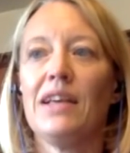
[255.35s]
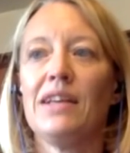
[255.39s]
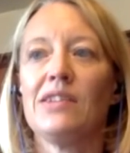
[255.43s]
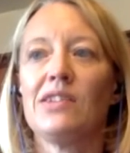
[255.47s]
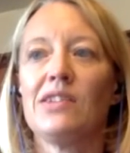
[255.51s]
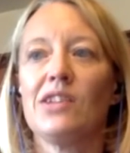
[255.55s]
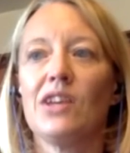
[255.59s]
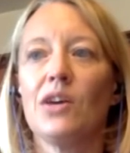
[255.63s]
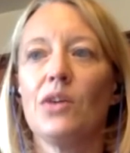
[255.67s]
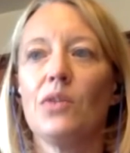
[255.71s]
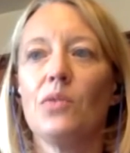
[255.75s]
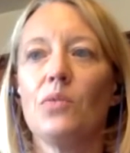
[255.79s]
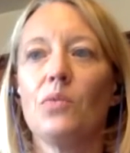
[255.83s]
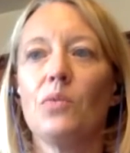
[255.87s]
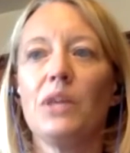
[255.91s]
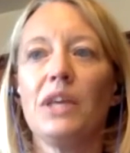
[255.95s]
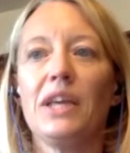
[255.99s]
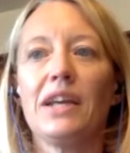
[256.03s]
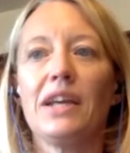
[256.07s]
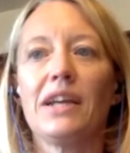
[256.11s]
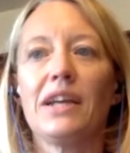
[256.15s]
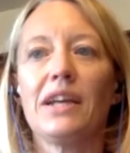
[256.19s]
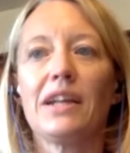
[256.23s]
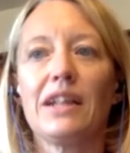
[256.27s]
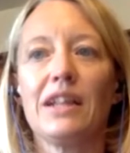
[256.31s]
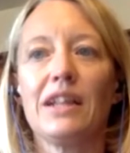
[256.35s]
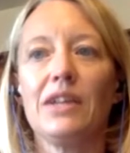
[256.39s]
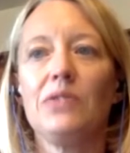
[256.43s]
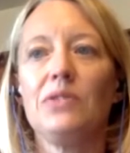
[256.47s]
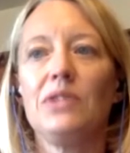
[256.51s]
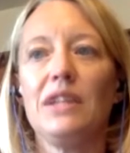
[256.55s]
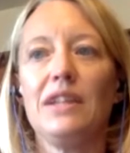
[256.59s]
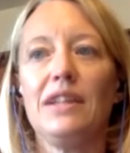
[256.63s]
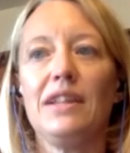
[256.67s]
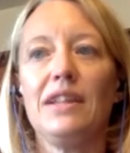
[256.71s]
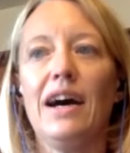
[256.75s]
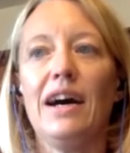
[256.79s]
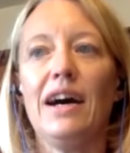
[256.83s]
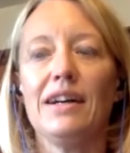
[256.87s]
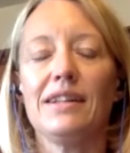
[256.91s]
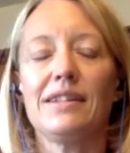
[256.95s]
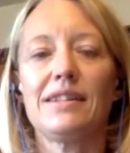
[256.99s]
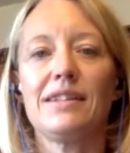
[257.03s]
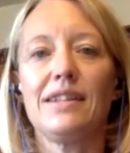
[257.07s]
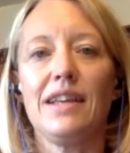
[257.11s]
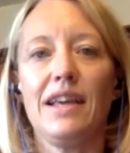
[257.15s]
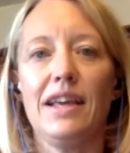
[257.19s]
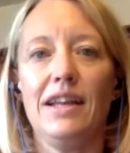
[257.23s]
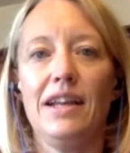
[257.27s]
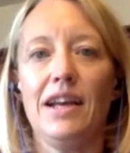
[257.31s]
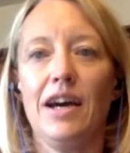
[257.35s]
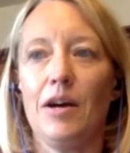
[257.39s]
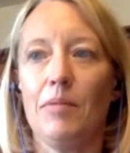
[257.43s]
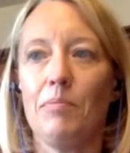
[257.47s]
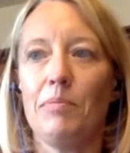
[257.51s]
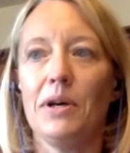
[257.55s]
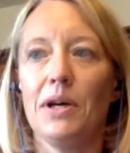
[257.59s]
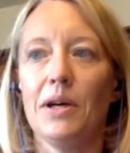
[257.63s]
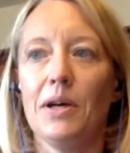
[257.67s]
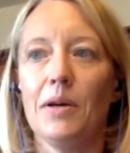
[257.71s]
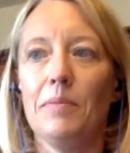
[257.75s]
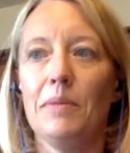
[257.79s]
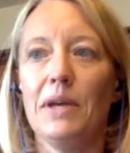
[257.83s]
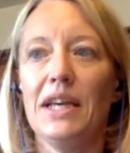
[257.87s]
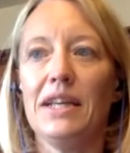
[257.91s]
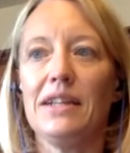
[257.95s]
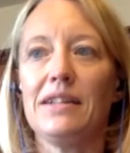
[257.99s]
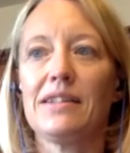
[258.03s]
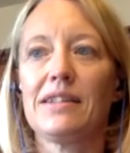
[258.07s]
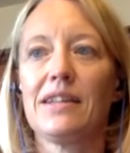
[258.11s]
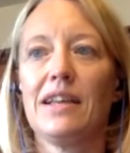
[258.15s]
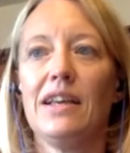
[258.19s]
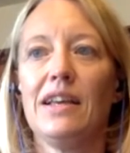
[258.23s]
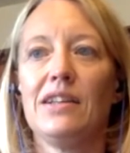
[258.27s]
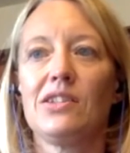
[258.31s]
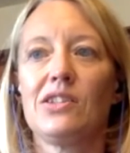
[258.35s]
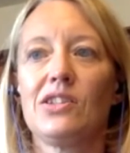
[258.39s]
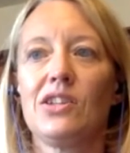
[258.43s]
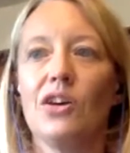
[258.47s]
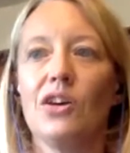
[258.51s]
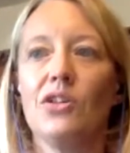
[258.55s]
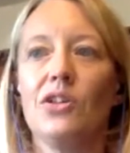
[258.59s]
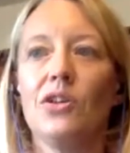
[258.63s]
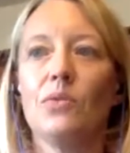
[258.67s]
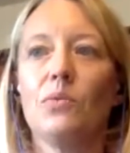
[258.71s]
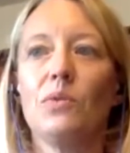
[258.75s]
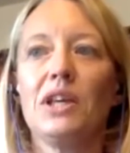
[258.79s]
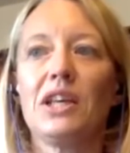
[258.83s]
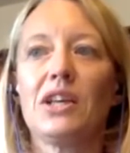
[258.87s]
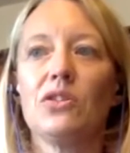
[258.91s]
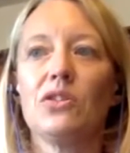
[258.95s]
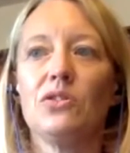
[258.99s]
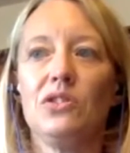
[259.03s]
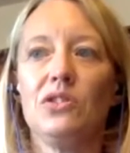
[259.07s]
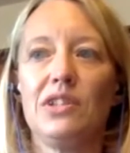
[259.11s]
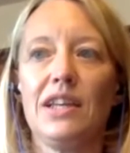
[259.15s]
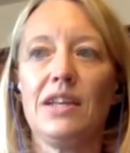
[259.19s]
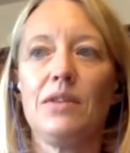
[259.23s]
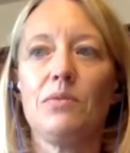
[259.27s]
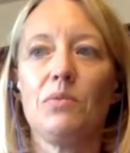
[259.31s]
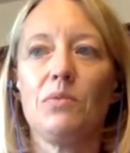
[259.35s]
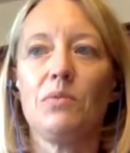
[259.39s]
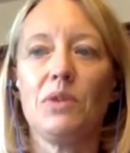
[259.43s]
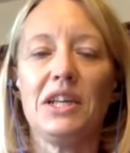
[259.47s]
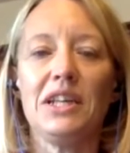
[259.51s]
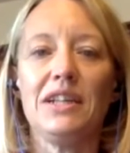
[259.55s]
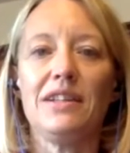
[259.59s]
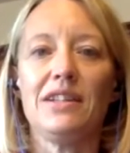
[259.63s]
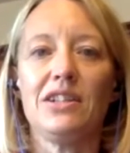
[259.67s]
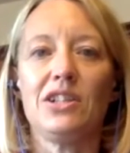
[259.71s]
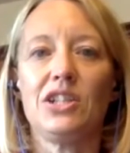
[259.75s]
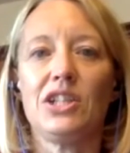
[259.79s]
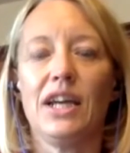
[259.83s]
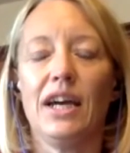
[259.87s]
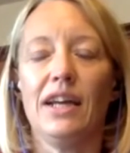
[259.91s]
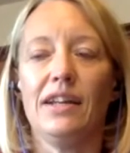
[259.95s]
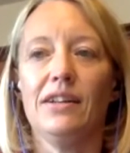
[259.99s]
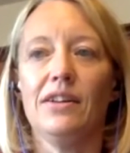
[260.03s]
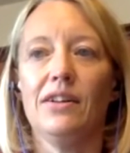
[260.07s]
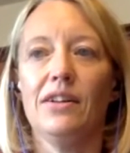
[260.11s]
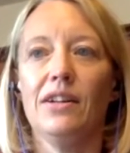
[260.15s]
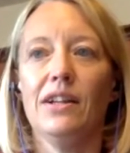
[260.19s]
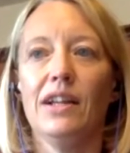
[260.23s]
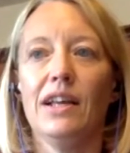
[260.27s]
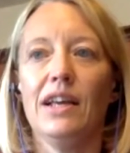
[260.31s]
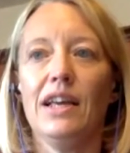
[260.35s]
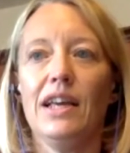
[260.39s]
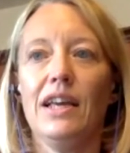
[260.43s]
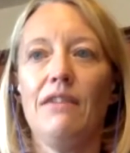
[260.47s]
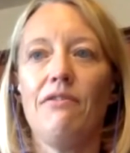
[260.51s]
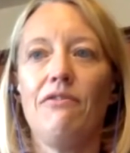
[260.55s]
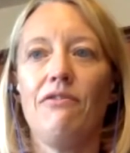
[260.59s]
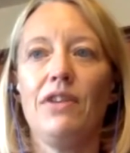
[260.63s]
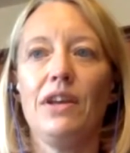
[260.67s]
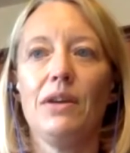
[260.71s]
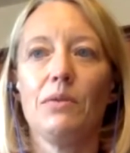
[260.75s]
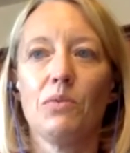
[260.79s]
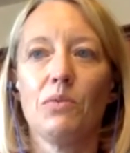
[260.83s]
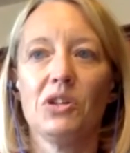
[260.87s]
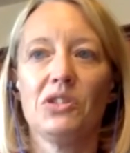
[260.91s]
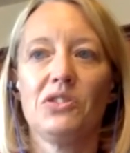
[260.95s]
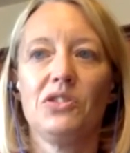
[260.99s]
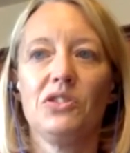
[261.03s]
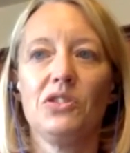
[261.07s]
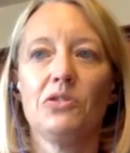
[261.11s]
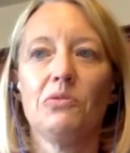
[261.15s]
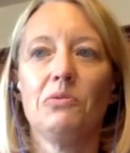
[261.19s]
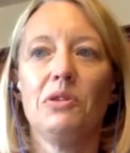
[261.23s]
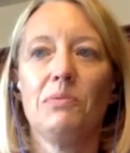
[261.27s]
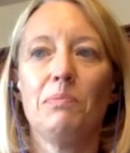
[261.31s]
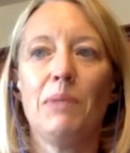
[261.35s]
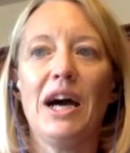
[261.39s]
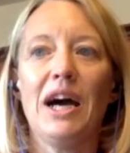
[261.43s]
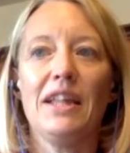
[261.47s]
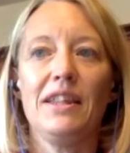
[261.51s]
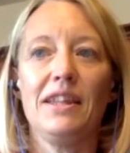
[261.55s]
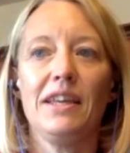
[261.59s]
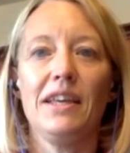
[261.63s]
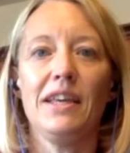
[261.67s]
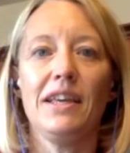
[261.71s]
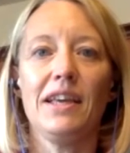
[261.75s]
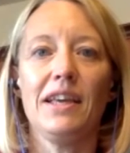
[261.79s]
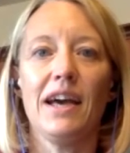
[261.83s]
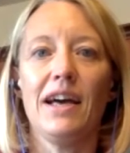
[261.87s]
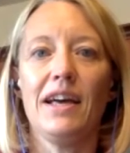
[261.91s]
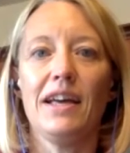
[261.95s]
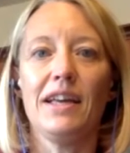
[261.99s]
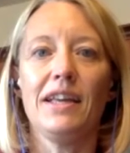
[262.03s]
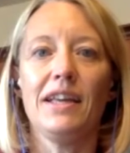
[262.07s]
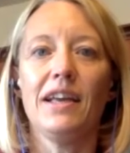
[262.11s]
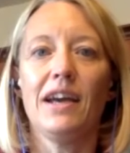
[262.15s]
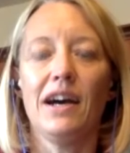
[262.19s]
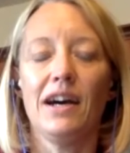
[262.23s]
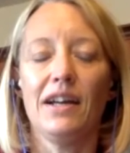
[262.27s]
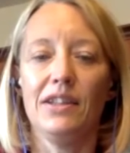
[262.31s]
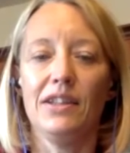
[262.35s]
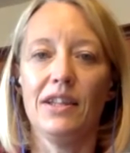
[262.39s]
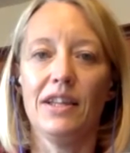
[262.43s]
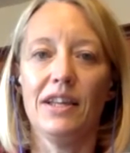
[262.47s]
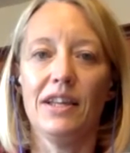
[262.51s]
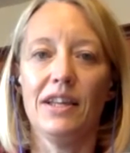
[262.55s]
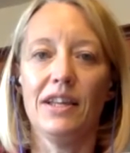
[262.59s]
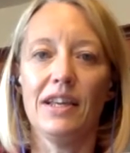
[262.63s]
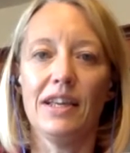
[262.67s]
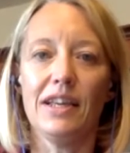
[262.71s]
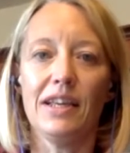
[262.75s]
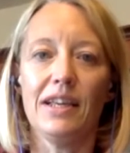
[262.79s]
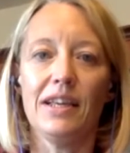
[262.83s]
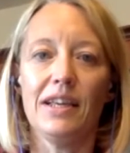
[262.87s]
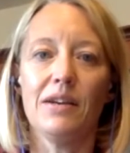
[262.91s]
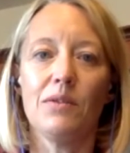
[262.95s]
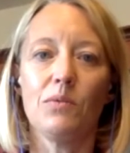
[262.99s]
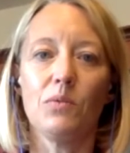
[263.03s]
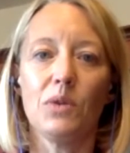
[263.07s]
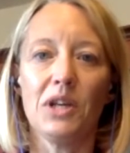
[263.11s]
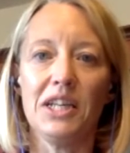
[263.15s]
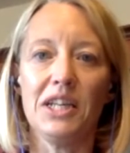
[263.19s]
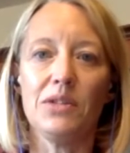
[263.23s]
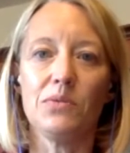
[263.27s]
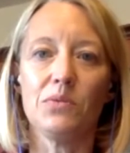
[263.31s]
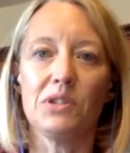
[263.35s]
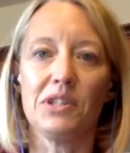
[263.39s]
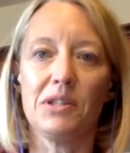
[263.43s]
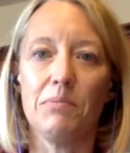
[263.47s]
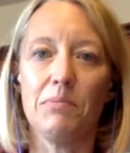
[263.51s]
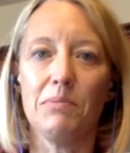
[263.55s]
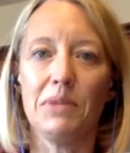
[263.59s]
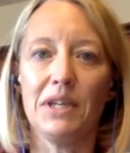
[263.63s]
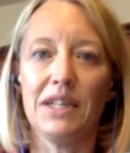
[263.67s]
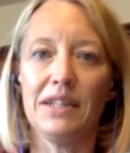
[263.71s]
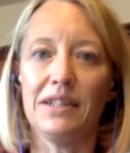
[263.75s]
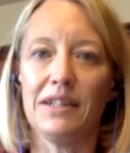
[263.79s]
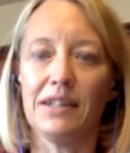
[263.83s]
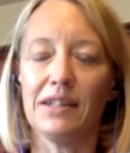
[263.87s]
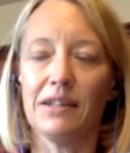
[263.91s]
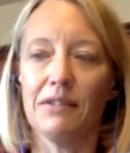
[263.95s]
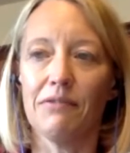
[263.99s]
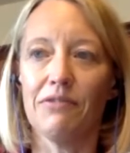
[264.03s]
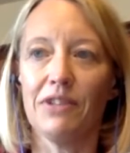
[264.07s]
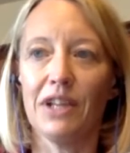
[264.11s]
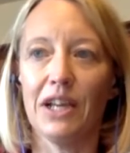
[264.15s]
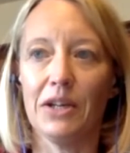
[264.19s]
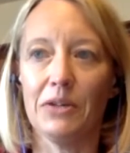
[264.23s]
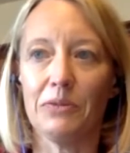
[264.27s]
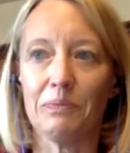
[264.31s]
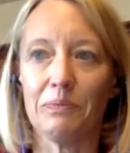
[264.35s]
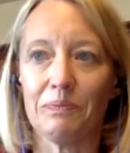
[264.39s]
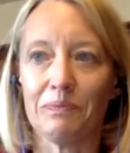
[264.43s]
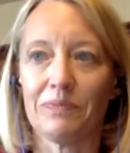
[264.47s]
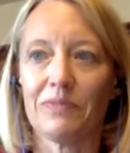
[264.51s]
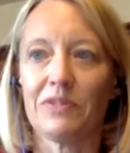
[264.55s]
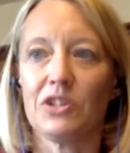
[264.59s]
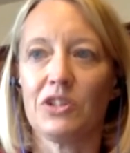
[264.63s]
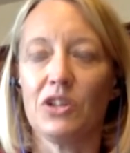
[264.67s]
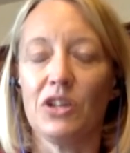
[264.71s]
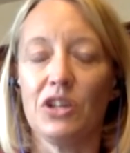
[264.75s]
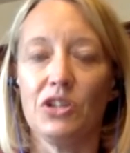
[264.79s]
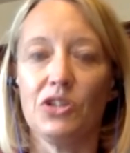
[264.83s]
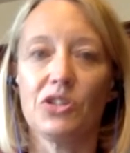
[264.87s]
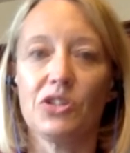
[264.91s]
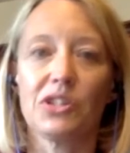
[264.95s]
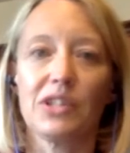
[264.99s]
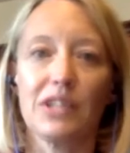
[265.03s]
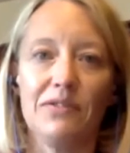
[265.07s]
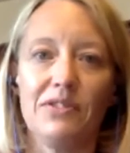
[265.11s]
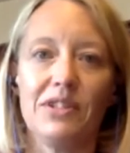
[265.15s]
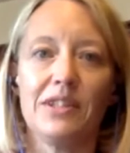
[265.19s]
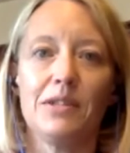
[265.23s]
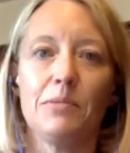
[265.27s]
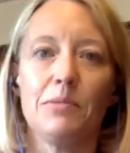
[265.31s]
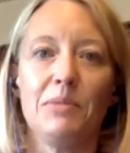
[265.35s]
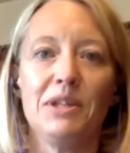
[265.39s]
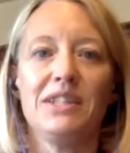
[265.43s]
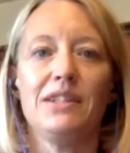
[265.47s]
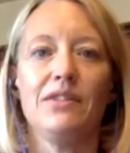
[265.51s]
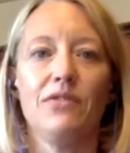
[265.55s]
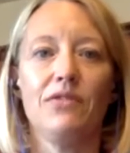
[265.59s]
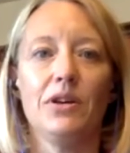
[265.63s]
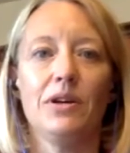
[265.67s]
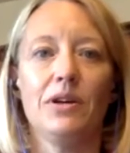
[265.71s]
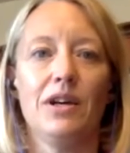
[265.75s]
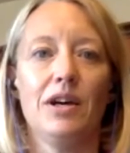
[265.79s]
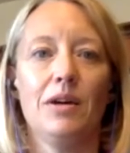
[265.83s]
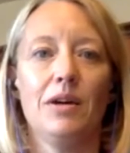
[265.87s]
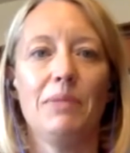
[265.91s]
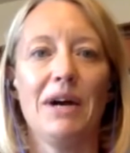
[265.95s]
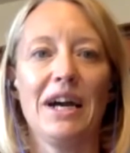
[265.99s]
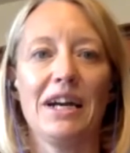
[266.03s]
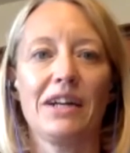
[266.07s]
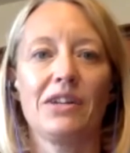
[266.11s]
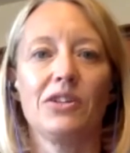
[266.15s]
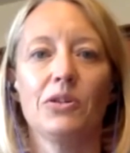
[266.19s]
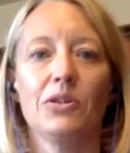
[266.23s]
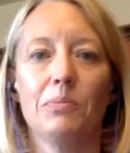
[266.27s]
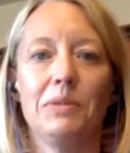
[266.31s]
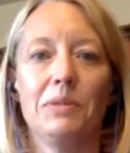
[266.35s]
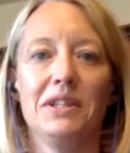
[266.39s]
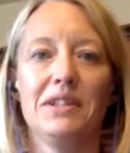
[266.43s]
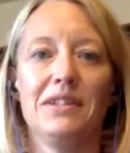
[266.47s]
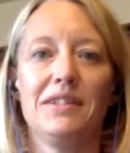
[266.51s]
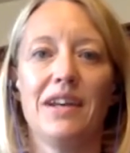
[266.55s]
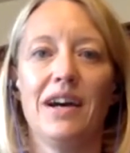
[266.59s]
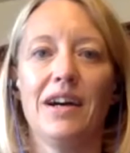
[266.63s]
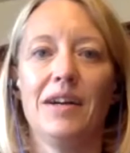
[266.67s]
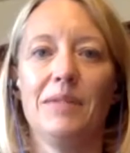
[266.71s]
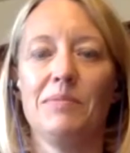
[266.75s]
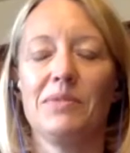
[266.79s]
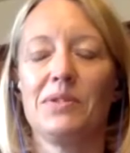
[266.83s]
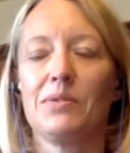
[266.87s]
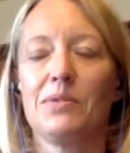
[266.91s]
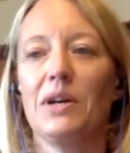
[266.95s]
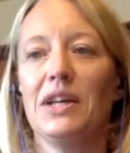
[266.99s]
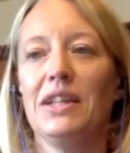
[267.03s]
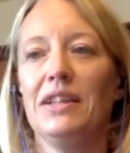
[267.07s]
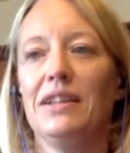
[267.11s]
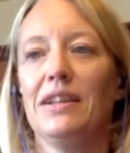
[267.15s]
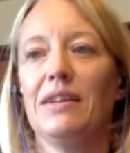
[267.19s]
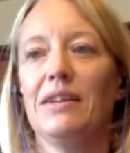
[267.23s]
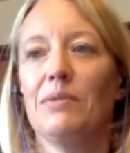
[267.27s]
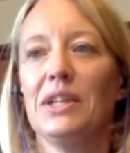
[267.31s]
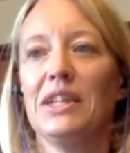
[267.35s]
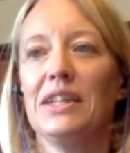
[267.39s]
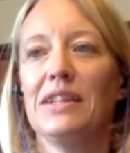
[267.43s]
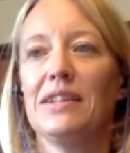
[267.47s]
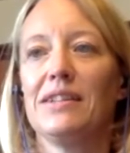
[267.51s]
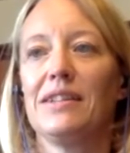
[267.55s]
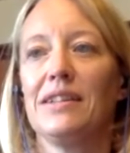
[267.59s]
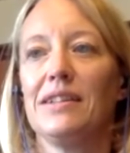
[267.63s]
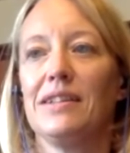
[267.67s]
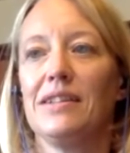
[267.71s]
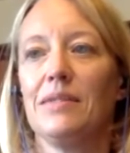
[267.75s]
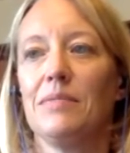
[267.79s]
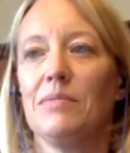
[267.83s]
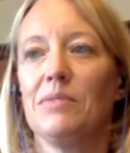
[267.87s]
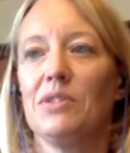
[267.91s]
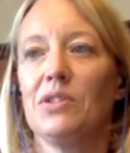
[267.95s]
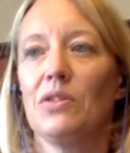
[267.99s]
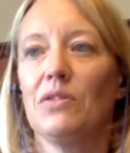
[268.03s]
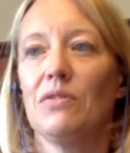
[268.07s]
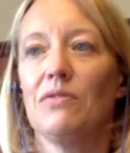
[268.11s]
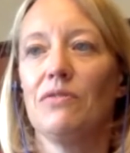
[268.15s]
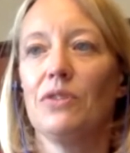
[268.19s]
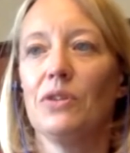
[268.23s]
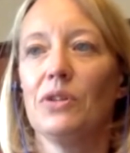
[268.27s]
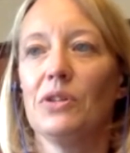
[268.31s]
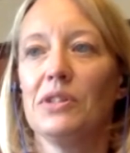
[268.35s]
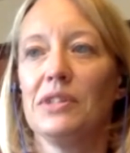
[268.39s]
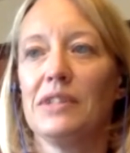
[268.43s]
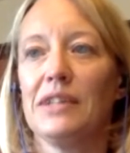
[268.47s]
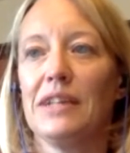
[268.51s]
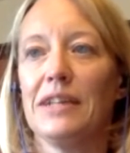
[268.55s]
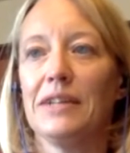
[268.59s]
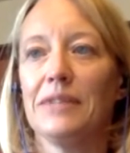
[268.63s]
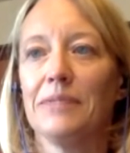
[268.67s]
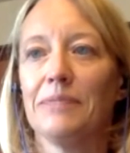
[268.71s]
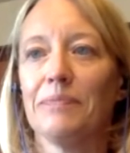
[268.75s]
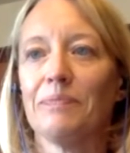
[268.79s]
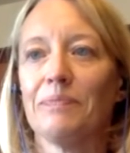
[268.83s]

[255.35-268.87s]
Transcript: So we included that in our permit so that we could de-weed the channel if it wasn't done by the EA and the weed was impeding the flow. So it just gives us a bit of a backup at times when the system sort of falls down.